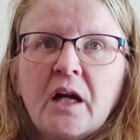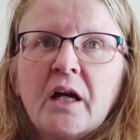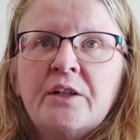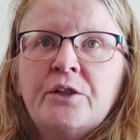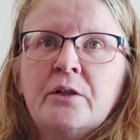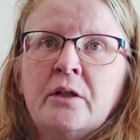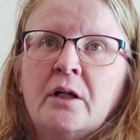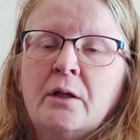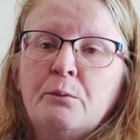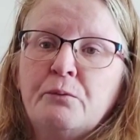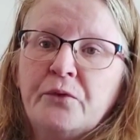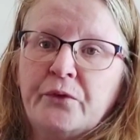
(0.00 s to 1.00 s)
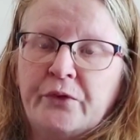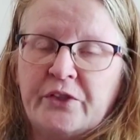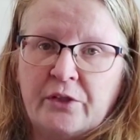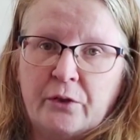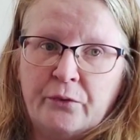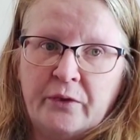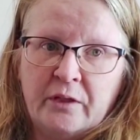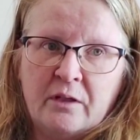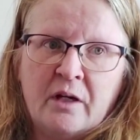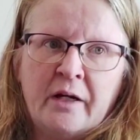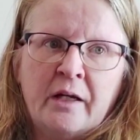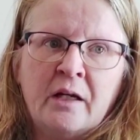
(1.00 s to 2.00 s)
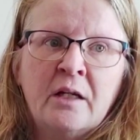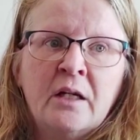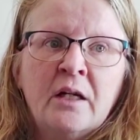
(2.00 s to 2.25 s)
a new home for Sophie and I,